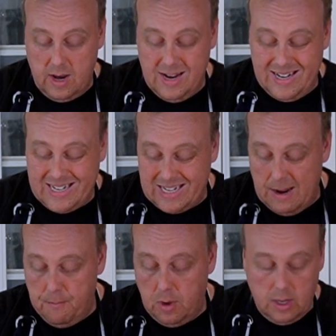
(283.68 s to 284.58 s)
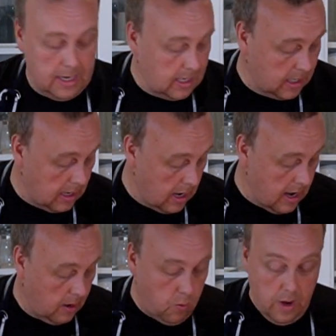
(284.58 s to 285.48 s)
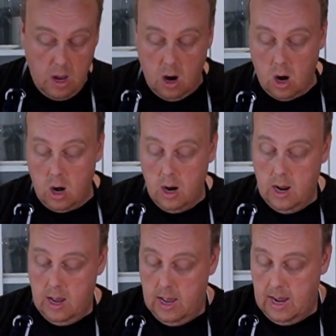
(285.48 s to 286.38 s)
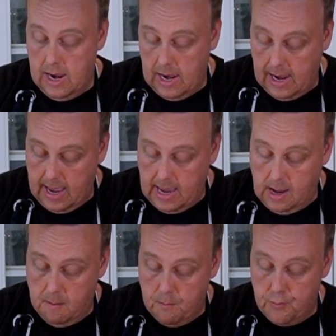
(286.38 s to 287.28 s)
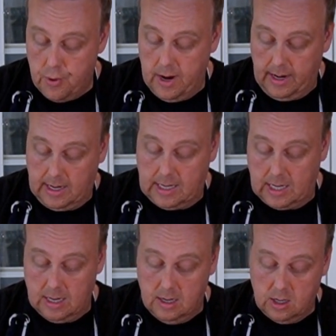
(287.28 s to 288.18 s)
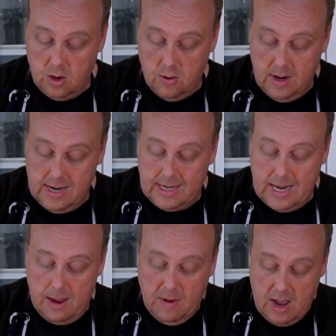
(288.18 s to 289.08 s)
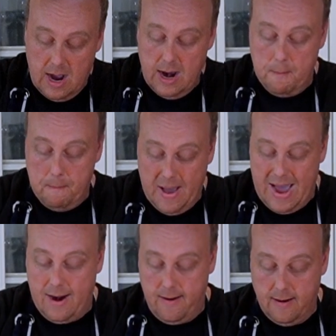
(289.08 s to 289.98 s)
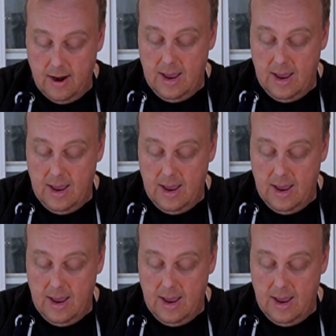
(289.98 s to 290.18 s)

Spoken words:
assemble this like we are laying bricks. So in the same kind of pattern